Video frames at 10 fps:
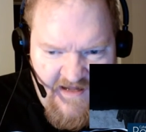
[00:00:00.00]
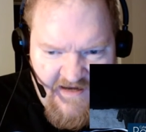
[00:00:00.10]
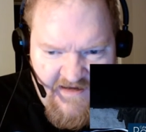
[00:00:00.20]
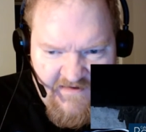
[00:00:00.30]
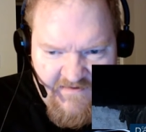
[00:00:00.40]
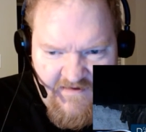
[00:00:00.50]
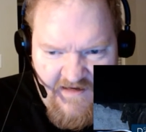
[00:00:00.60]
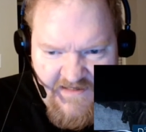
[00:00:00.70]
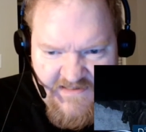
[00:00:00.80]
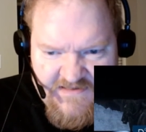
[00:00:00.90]
I can
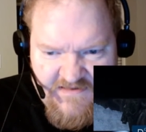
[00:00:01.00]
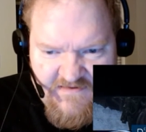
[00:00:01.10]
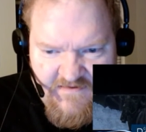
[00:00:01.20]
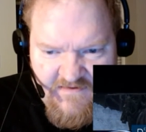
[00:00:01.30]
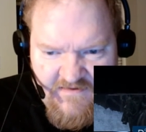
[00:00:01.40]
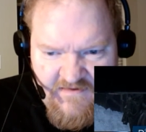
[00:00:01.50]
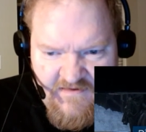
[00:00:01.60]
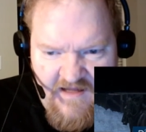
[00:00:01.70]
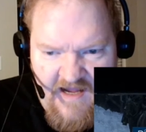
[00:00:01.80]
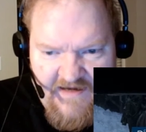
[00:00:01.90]
I can
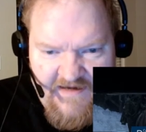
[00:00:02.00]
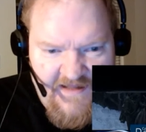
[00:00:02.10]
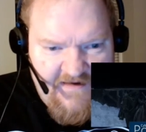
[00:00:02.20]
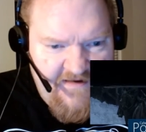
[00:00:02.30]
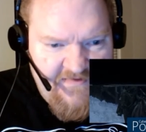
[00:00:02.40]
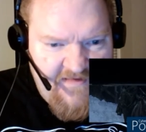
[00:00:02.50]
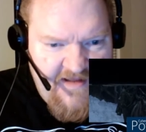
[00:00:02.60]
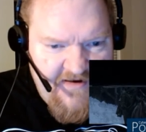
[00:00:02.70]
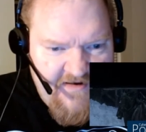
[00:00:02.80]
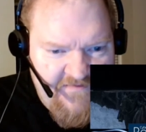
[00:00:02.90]
I can add another
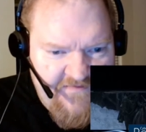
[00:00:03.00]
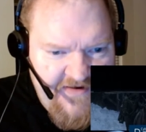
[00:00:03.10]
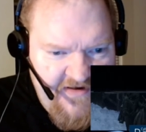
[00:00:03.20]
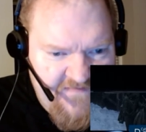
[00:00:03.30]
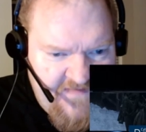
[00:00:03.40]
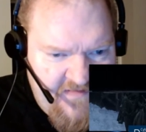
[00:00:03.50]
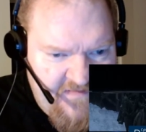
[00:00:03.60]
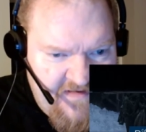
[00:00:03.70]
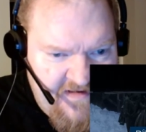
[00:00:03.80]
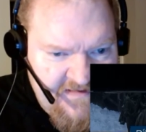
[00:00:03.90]
layer over here if I
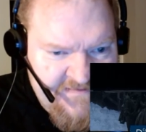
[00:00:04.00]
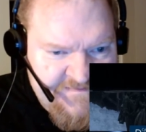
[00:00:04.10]
want.